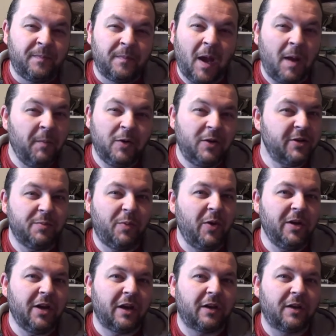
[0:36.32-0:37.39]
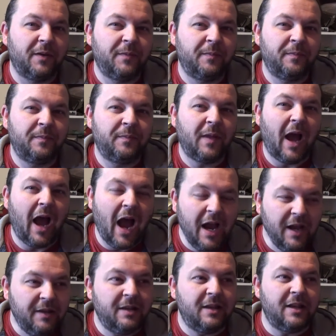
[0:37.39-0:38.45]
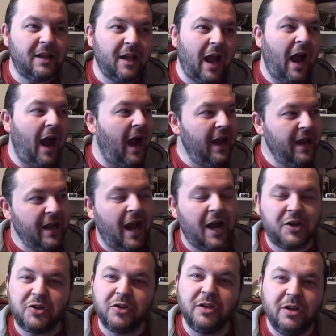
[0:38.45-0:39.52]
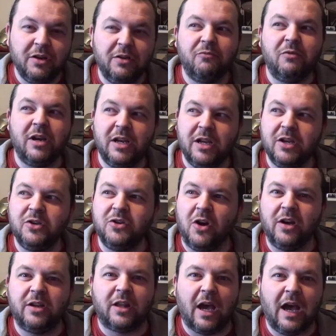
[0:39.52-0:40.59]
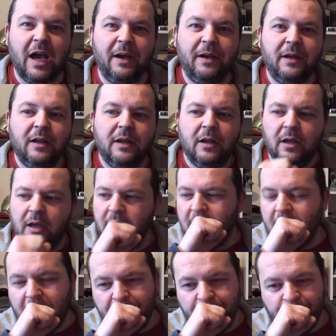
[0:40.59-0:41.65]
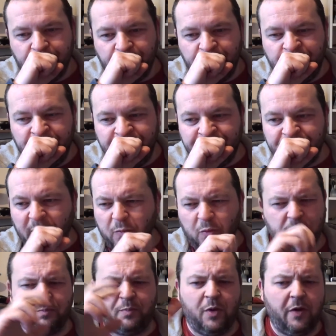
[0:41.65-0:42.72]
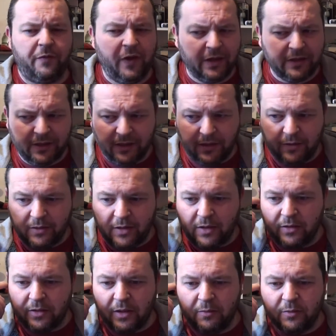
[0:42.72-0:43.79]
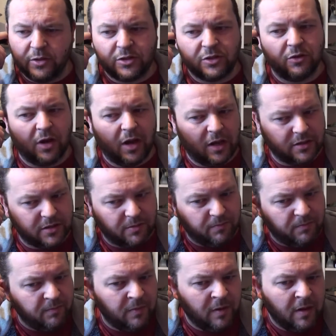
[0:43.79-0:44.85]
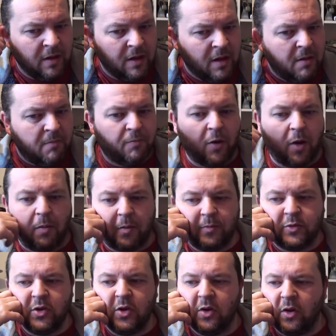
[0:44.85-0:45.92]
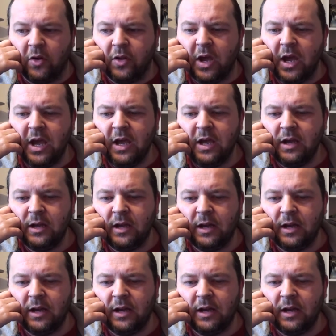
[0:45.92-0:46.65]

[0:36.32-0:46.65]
I'm not disappointed. I actually really enjoyed that. It wasn't perfect. There was some problems here or there.